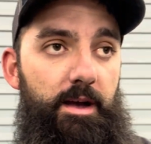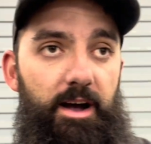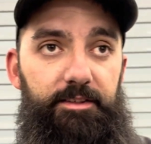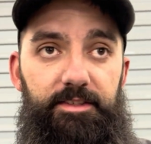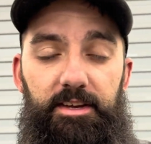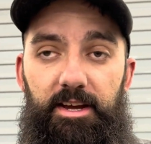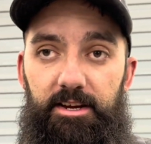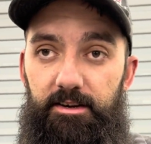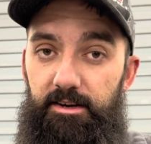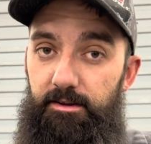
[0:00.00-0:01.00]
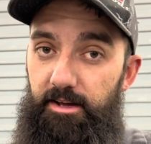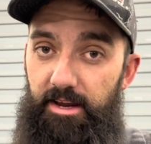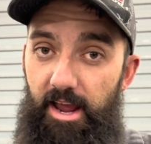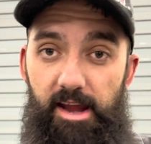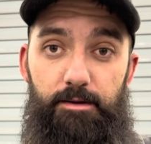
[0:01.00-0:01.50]
I think I could get like
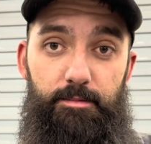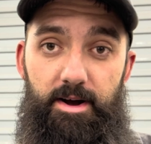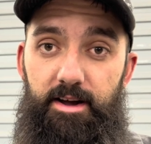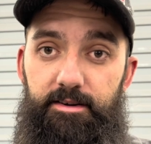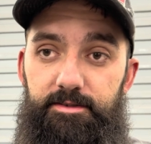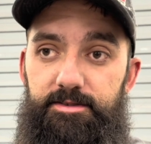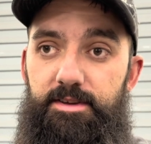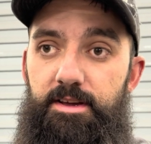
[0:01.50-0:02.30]
8 miles